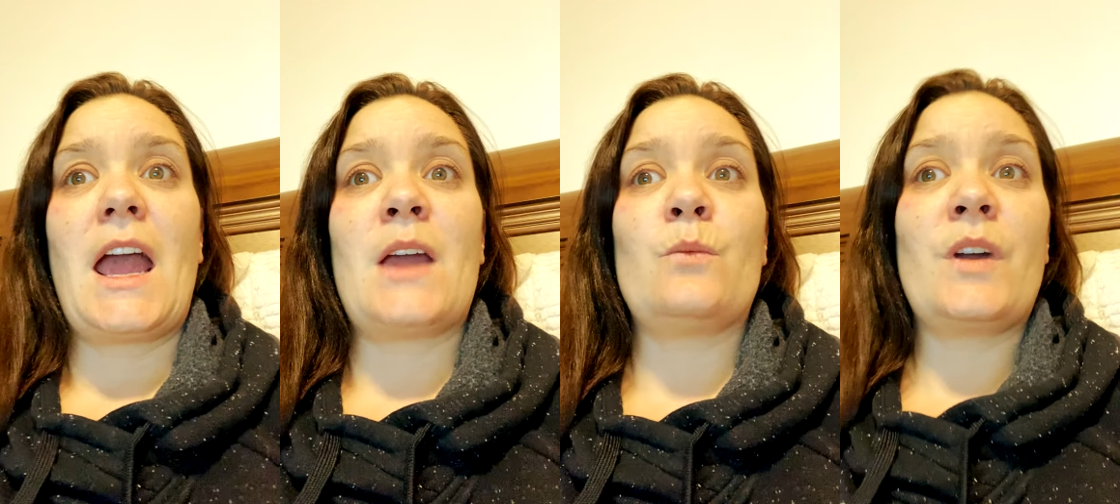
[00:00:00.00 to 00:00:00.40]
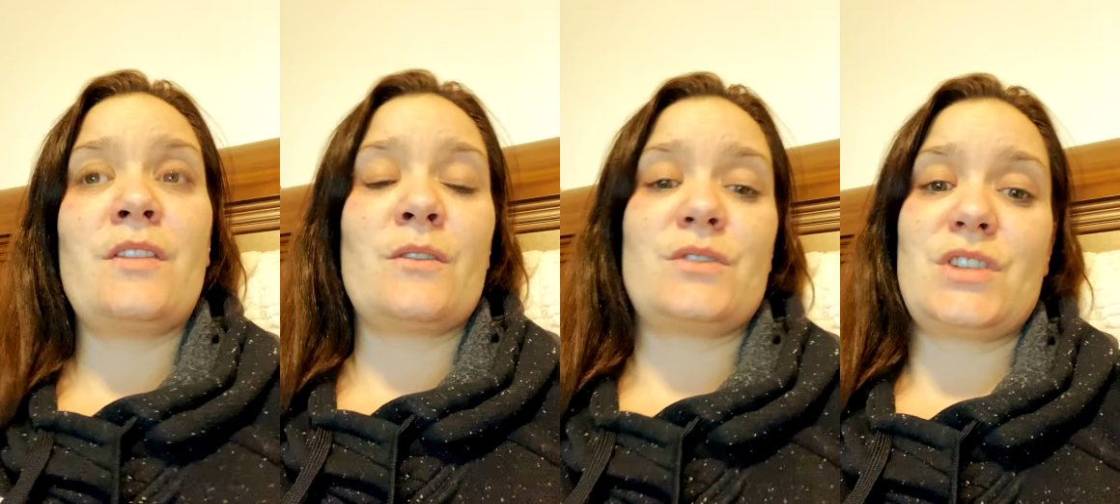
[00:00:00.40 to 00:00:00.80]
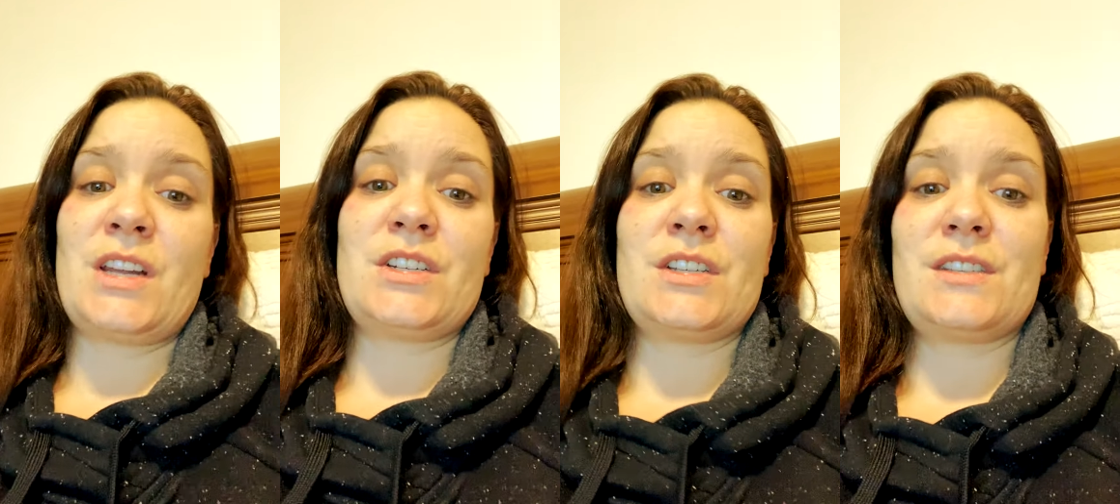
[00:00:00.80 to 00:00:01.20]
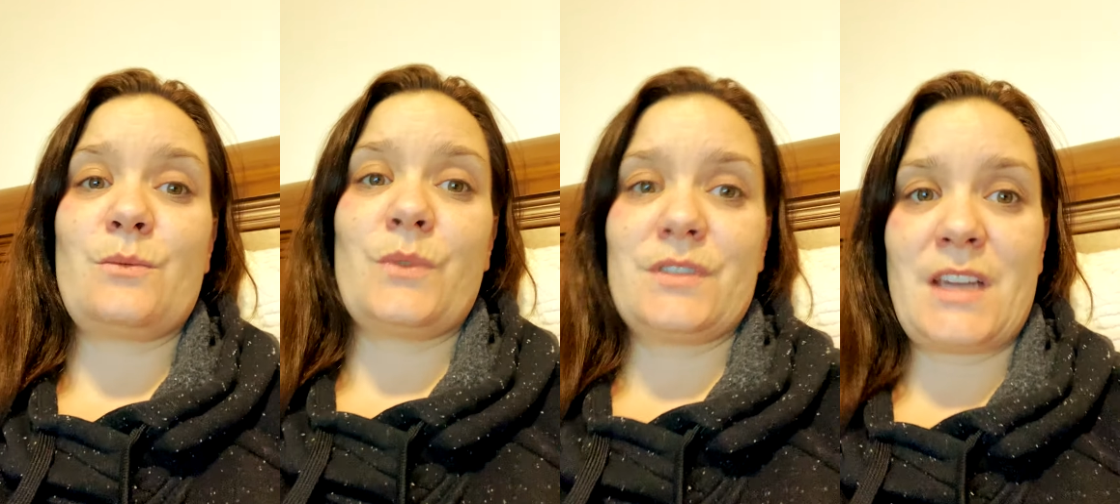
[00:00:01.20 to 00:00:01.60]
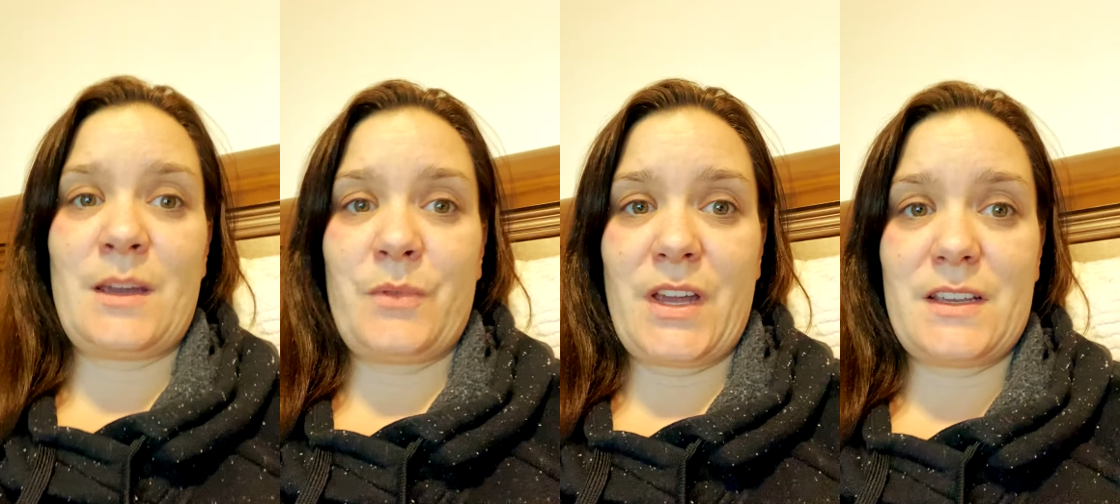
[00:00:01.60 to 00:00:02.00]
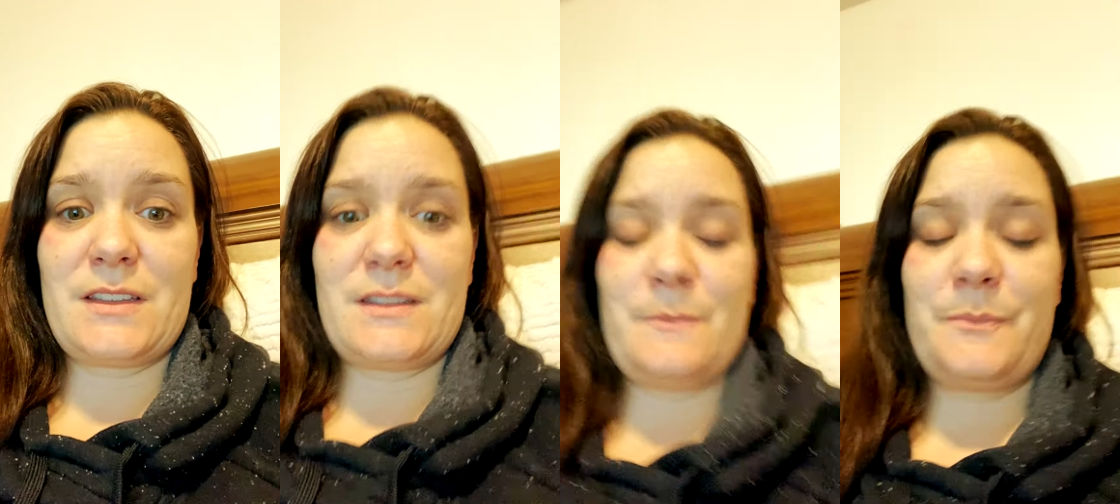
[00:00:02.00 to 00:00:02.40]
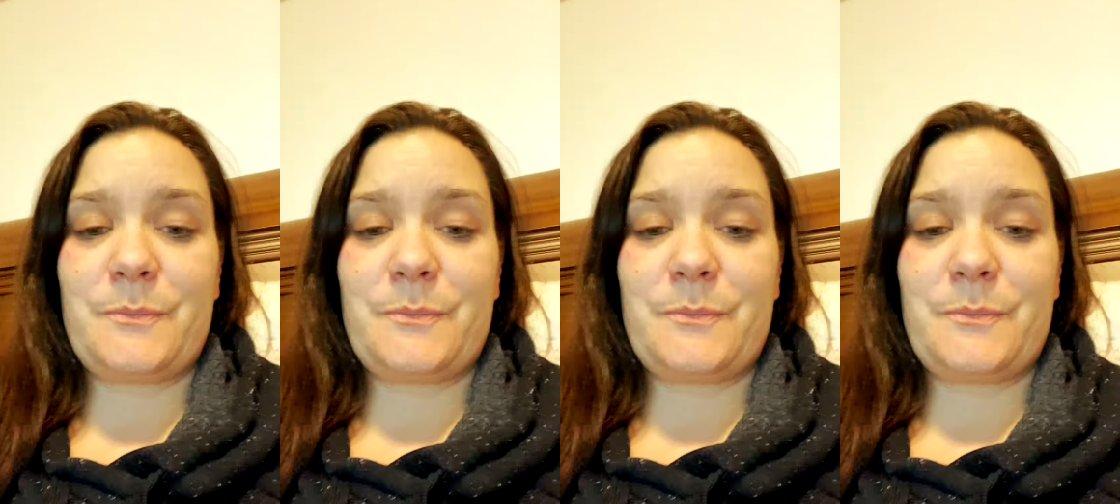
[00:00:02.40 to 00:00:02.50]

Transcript: and when those changes will take place.